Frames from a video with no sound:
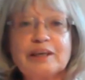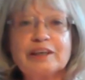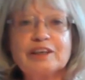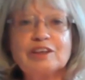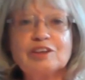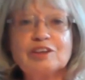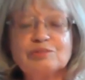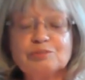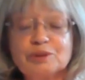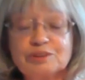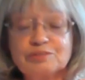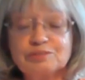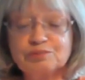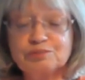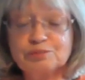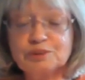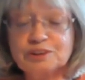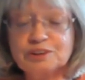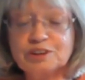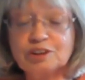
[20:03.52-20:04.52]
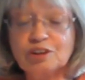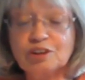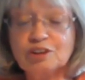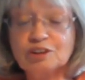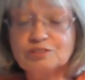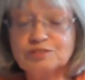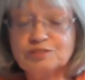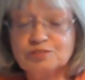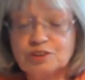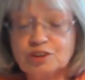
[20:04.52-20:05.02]
by God, with
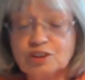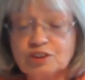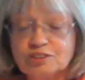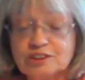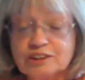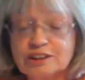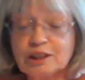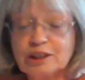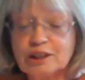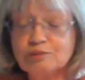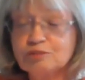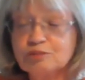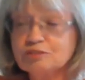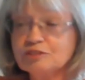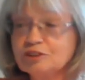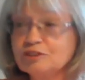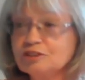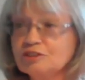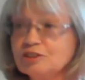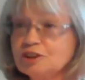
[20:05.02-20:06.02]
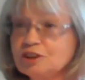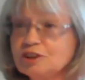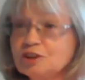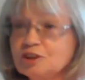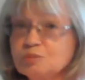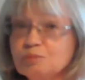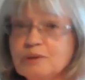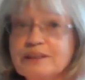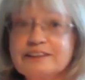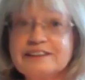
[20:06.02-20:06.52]
God, for God to come through
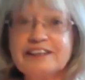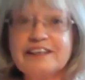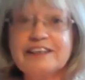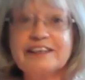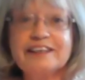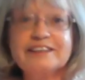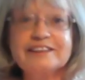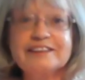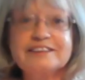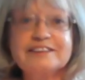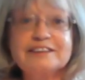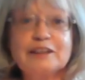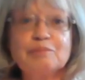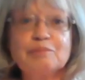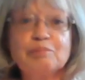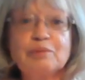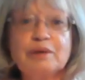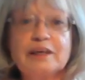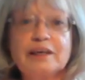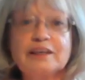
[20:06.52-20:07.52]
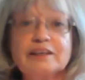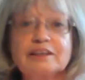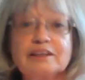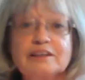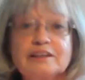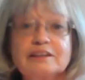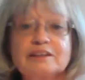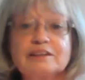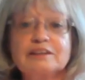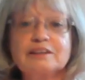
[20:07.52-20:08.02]
just by taking a step
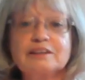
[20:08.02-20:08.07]
back.